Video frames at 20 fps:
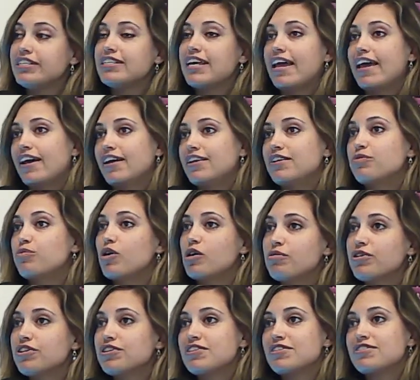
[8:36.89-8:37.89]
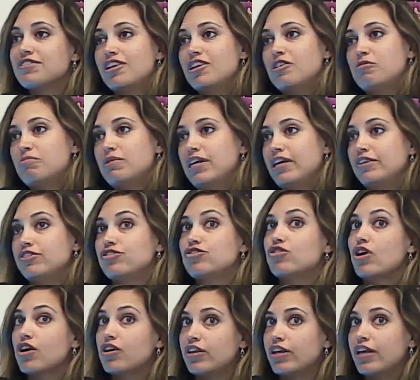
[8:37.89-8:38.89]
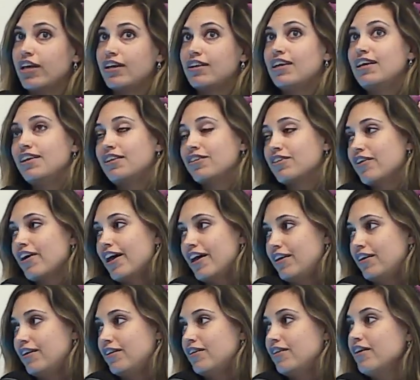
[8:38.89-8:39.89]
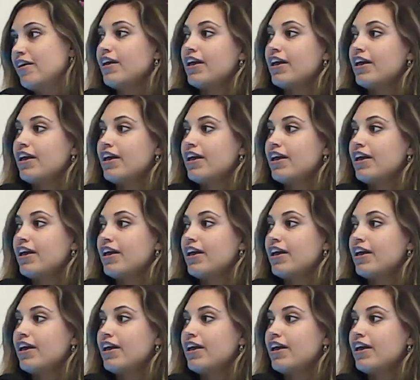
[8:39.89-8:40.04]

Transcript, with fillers: Right. And one person's going to be struggling and hitting their head